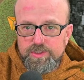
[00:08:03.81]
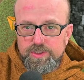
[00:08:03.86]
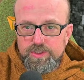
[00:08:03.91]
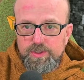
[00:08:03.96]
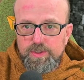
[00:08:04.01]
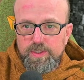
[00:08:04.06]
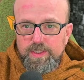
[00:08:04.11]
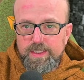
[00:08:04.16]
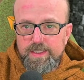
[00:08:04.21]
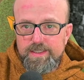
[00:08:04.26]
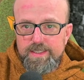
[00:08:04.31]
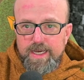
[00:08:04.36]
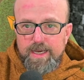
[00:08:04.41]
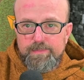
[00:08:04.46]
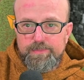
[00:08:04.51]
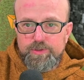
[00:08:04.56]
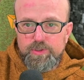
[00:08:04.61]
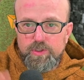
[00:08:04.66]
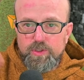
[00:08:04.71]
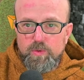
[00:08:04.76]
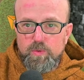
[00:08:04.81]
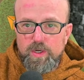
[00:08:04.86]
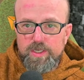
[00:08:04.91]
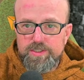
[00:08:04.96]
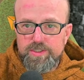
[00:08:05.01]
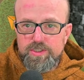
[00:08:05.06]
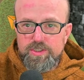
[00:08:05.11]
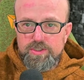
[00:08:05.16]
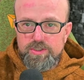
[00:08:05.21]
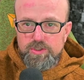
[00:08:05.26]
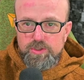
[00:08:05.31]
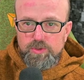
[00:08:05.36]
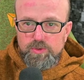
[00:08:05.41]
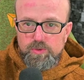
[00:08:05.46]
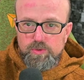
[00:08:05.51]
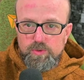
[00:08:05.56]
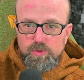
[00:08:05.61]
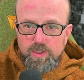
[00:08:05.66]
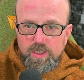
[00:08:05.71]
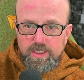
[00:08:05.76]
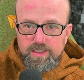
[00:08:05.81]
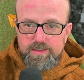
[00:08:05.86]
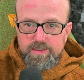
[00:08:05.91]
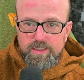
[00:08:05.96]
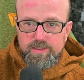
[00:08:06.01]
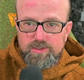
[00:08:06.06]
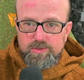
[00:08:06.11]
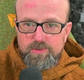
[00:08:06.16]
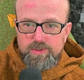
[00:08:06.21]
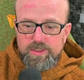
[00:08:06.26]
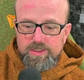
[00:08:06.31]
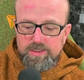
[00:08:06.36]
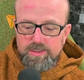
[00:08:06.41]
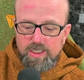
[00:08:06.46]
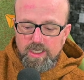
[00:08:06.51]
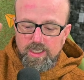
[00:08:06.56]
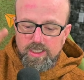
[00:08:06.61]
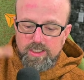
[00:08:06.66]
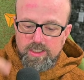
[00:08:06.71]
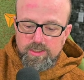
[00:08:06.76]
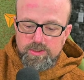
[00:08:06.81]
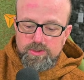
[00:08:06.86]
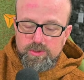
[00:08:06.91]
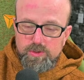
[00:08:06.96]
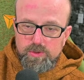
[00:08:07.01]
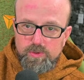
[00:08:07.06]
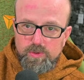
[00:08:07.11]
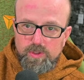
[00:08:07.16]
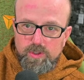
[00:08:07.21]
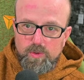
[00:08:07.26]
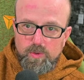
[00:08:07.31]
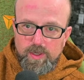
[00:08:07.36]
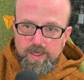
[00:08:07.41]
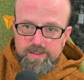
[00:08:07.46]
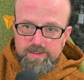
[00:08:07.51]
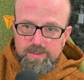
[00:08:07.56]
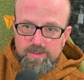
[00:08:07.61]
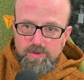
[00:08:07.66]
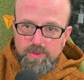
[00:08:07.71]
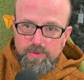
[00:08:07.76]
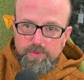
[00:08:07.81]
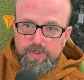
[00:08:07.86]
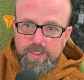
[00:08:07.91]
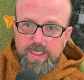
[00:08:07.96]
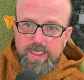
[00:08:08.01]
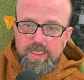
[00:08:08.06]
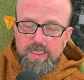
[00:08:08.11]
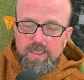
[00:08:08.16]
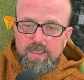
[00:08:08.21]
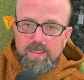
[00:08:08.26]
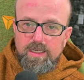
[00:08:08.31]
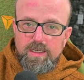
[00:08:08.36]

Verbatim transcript: so you can adapt your Quest 2 accessories to the Quest 3.